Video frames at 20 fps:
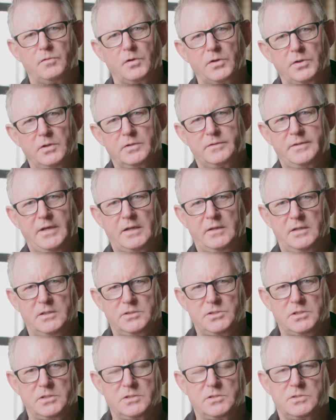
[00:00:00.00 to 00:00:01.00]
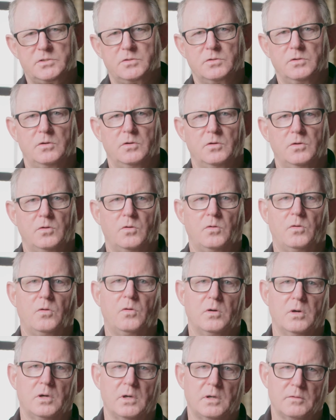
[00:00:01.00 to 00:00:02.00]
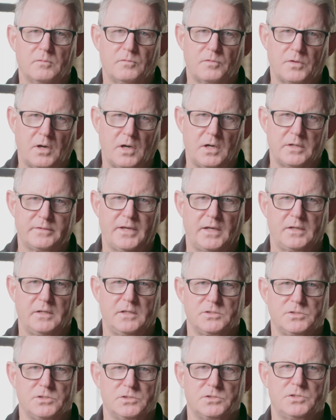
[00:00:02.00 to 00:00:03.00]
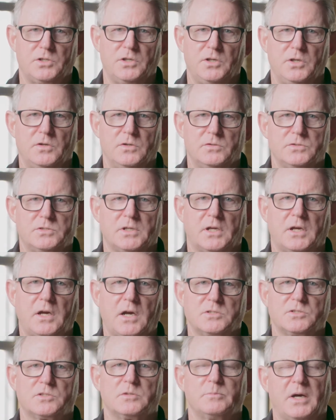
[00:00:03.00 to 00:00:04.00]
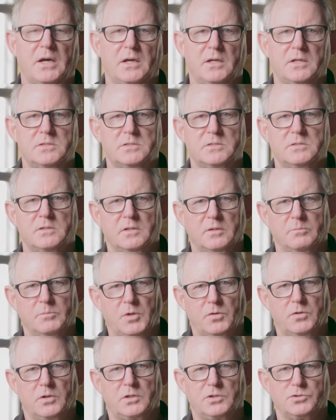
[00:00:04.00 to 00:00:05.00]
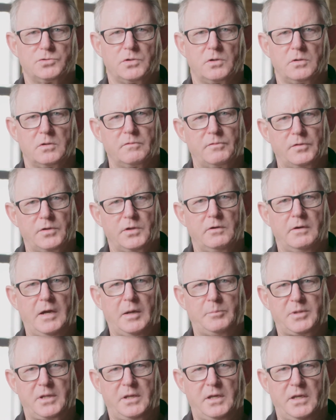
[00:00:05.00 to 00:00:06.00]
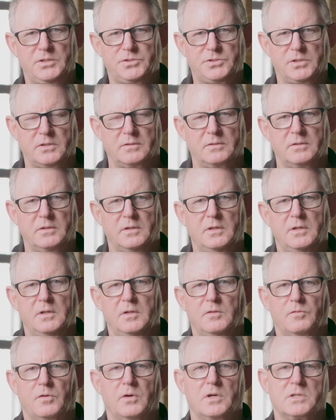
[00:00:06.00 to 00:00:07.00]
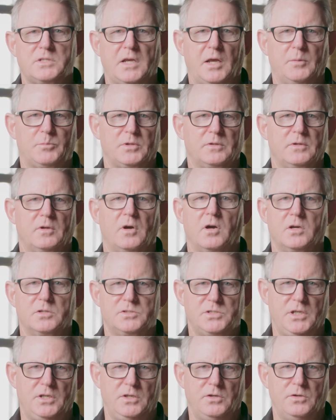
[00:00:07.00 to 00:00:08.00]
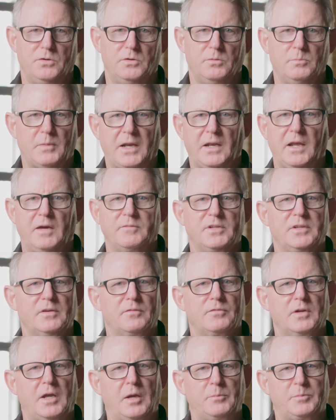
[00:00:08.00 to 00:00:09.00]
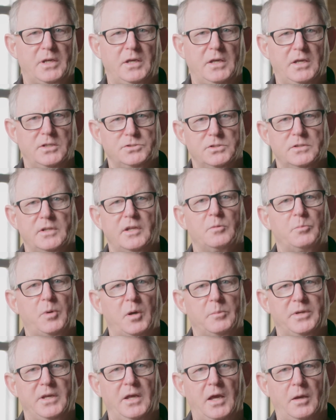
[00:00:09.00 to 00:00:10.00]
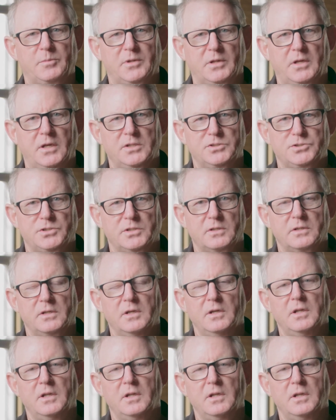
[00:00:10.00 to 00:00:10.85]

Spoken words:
for your technicians or for our technicians to use to customize the motor controller for your application. For example, an RTU might have a different application than a pumping application.